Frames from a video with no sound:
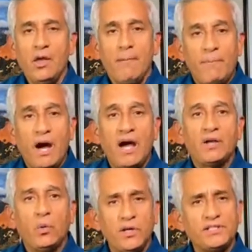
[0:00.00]

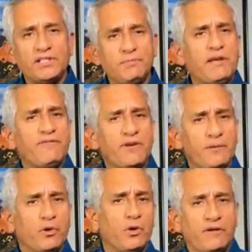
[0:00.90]
But what does this mean for
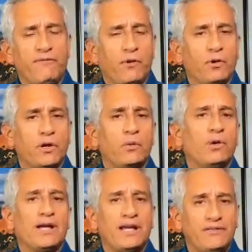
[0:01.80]
him going forward, and
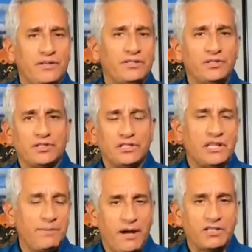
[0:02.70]
what kind of issues does
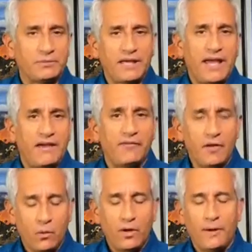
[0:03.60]
he possibly have?
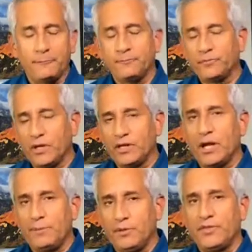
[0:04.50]
Well, a
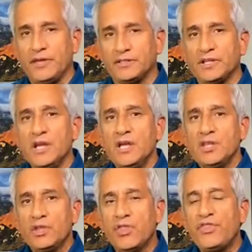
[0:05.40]
couple of things.
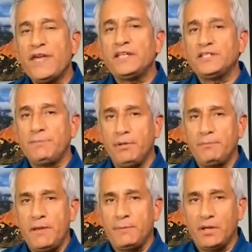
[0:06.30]
The things that put
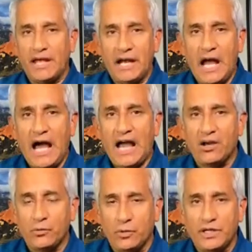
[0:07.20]
people at a
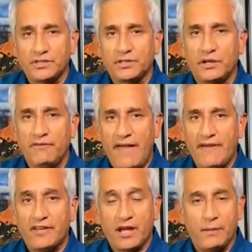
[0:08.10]
higher risk of
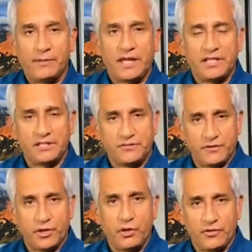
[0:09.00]
having complications for
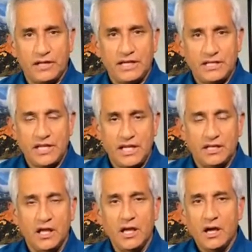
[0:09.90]

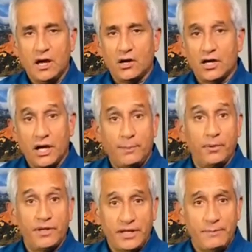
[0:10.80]
COVID-19 are a
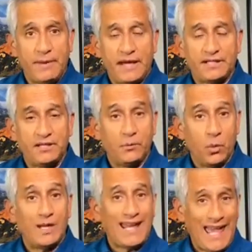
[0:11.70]
couple that impact him.
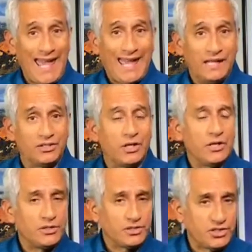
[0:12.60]
One, age.
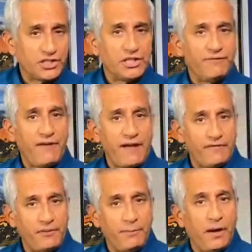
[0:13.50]
65
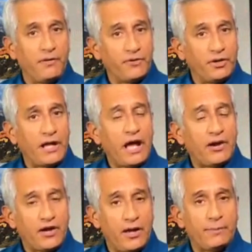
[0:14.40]
and above, you're at
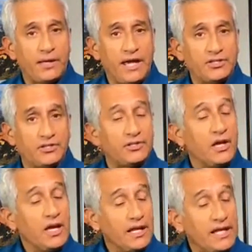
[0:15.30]
higher complications.
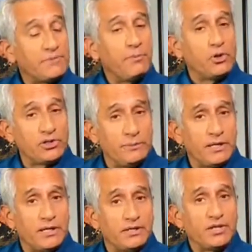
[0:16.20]
And that's mostly
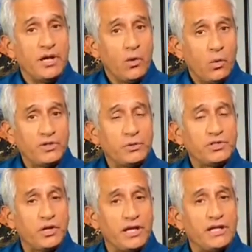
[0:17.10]
because once we
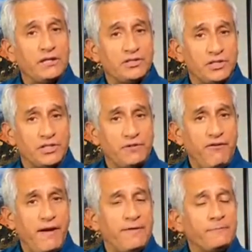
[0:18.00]
start getting to
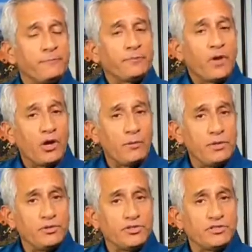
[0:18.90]
65, our
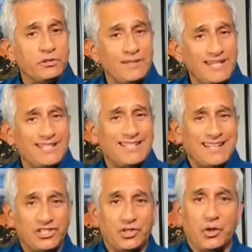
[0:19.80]
immune system isn't
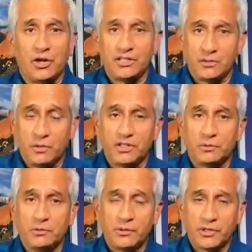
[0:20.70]
as strong as it was
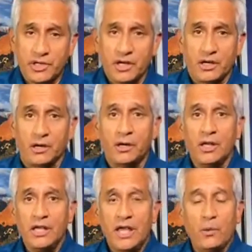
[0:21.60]
when we were younger.
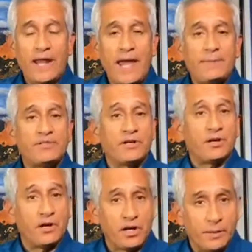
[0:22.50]
And what happens there
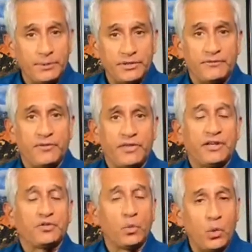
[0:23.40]
are a couple different
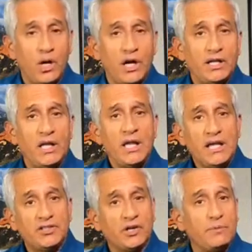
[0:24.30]
things. One
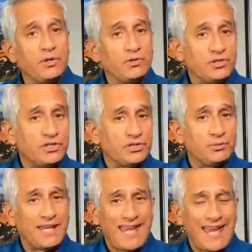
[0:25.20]
is our immune
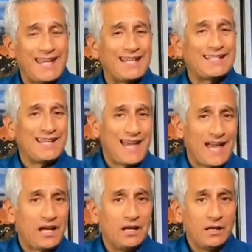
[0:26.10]
system can't
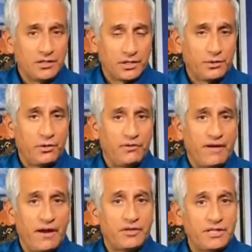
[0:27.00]
attack the
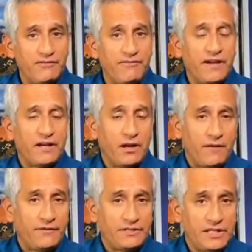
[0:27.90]
coronavirus and fight it
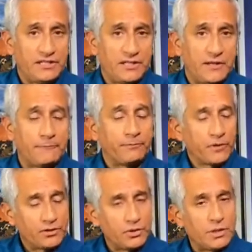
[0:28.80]
off as easily.
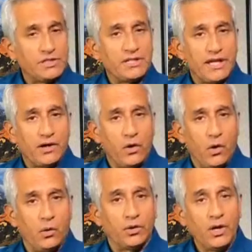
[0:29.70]
So it can take a
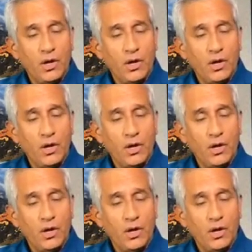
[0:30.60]
hold.